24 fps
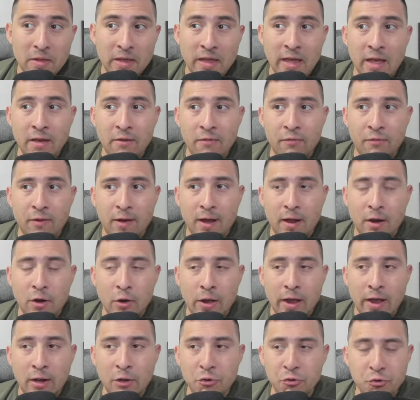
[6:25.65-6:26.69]
If
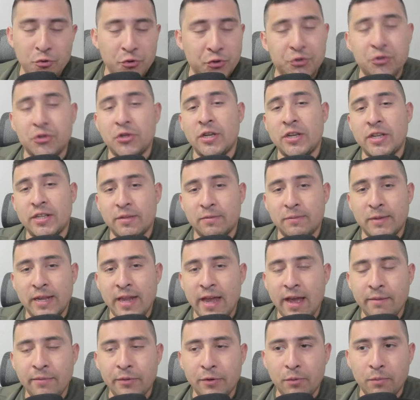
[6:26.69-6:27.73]
LUNC has been
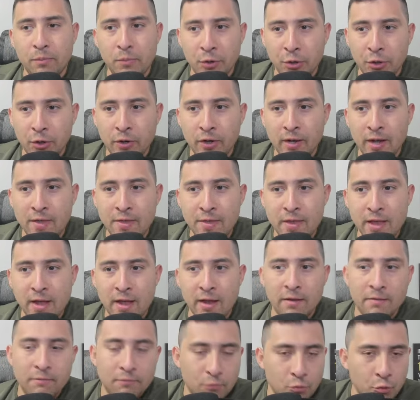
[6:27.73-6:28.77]
able to burn and
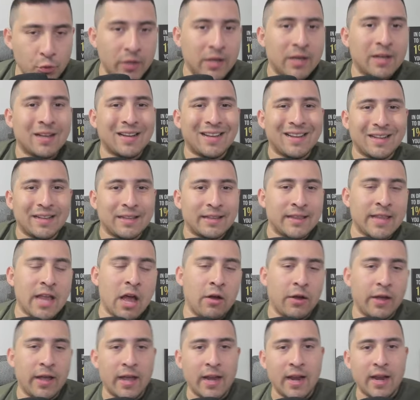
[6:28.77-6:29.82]
then we can
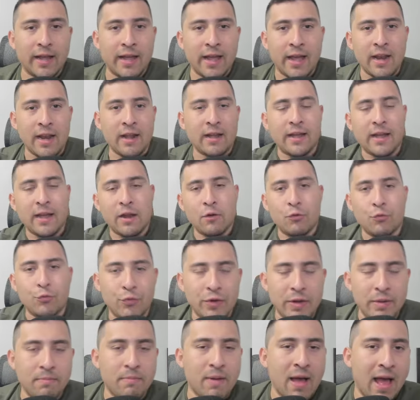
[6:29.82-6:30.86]
now get ahead and kind of
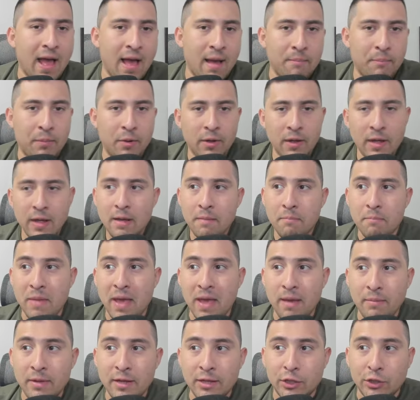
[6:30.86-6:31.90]
revamp,
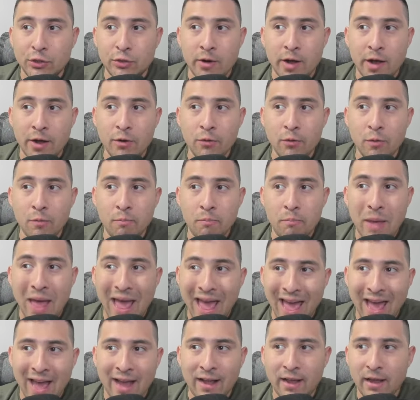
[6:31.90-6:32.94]
maybe try to
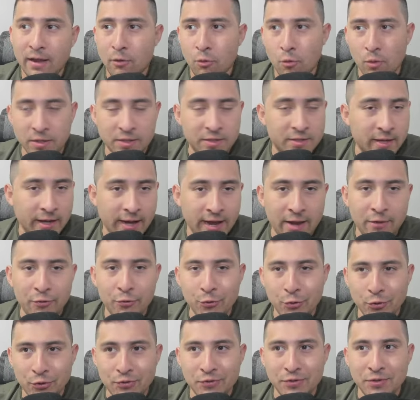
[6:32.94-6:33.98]
peg once again
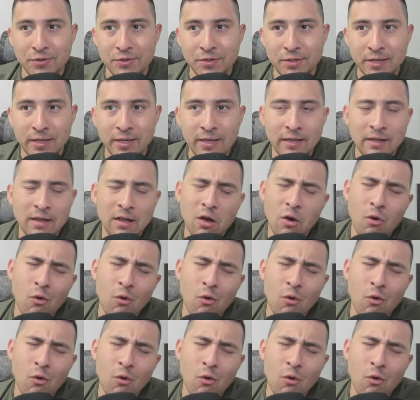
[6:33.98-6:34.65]
USDC.